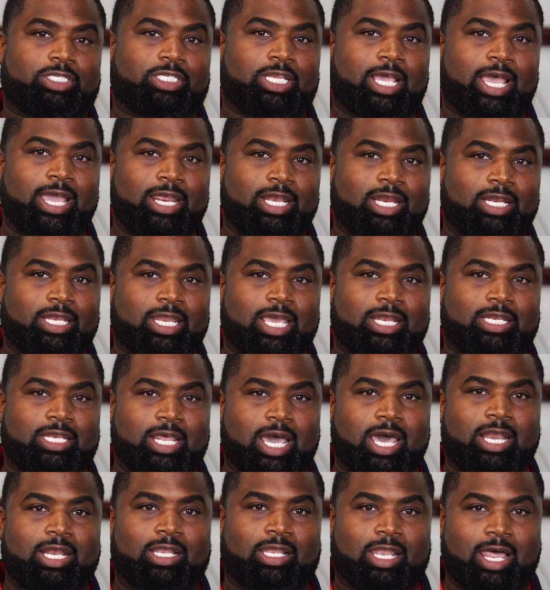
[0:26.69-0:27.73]
signing that
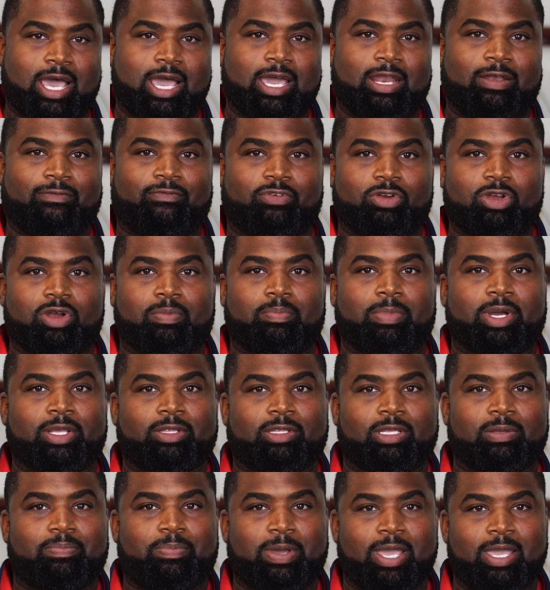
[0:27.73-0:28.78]
dotted line for your
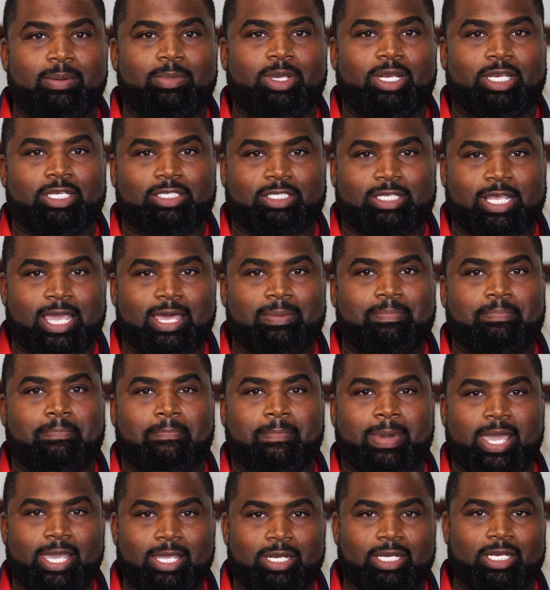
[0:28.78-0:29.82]
monthly payment is that
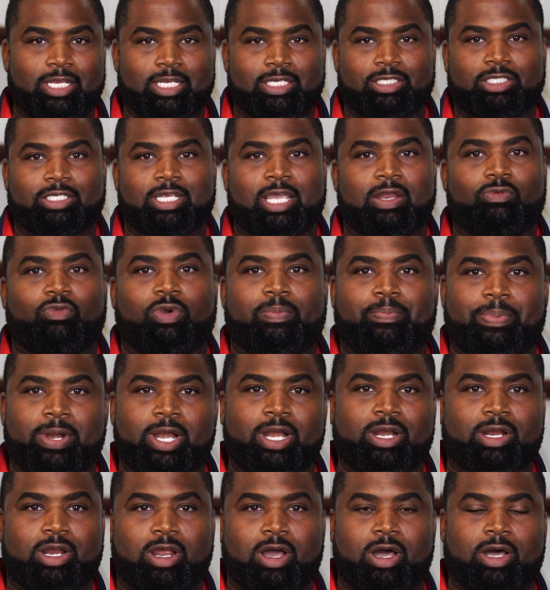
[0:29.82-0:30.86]
maintenance and
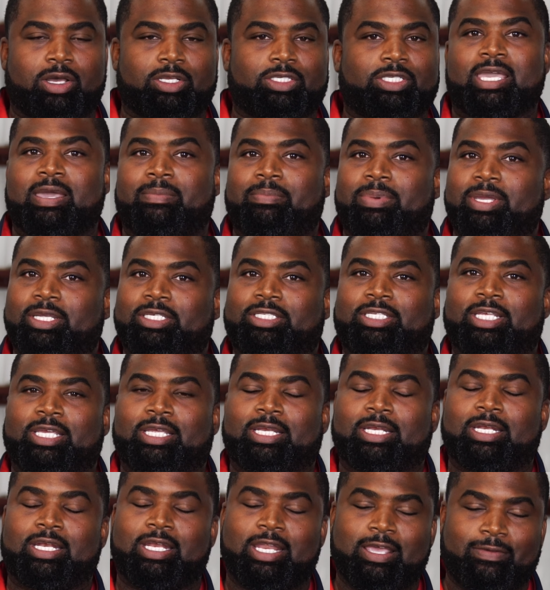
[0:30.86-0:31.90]
repair costs can be
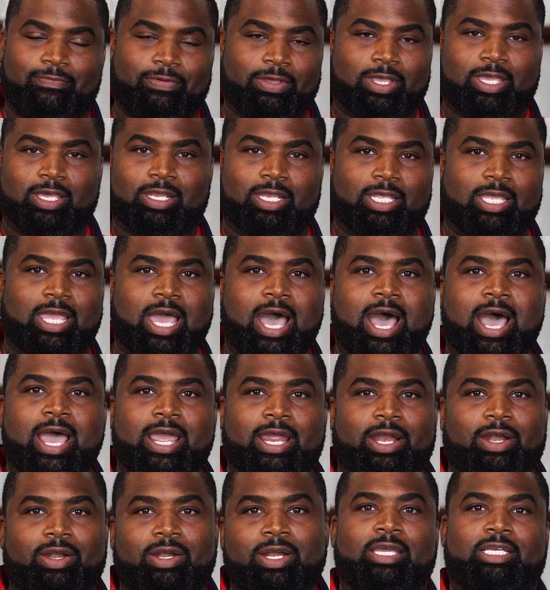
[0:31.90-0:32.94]
significantly
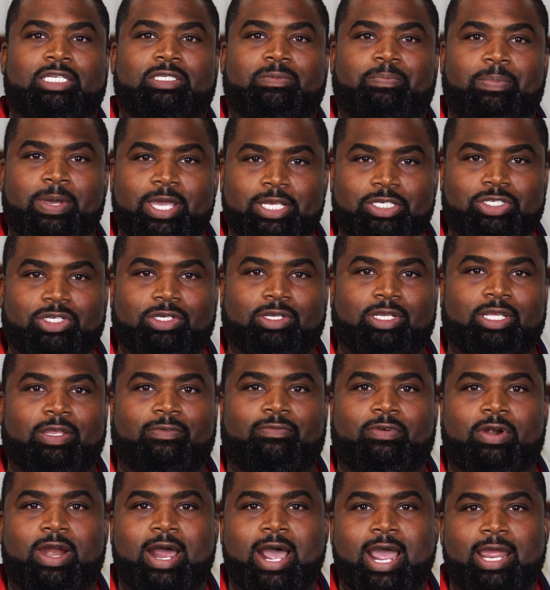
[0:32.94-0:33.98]
higher, especially
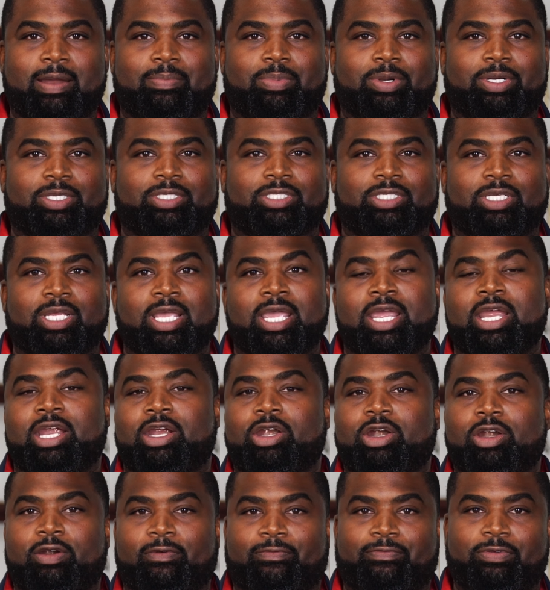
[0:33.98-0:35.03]
for hybrids.
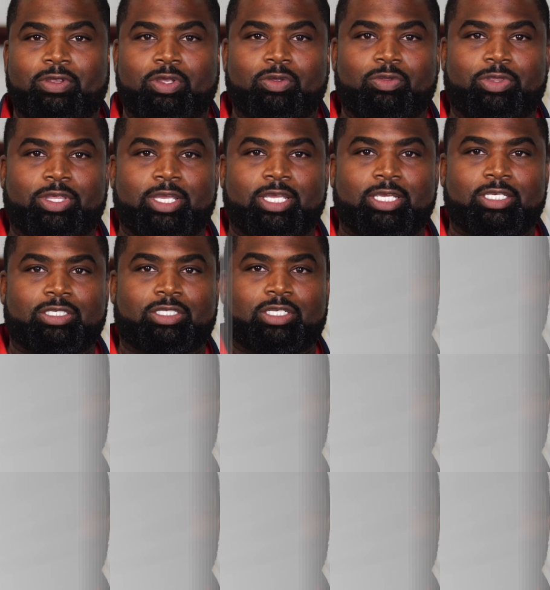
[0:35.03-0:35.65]
Here are a few things